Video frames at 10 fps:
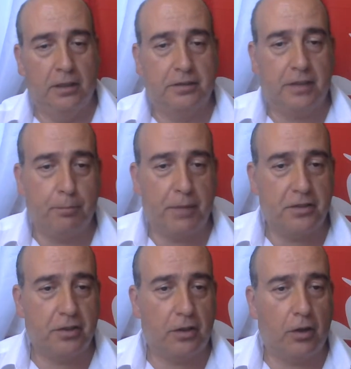some
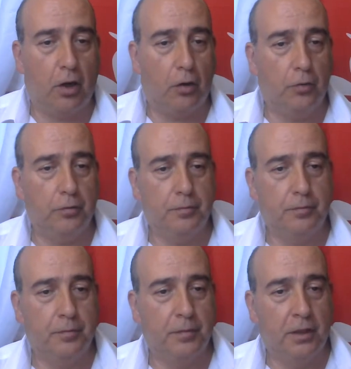months ago
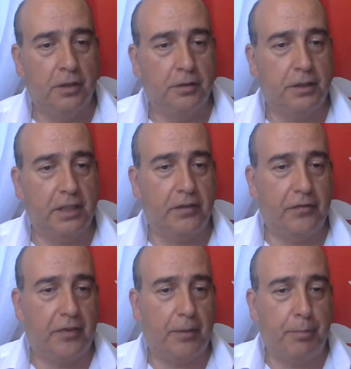to
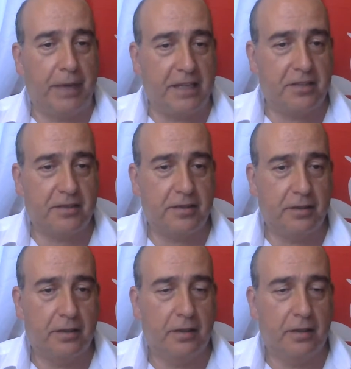give the best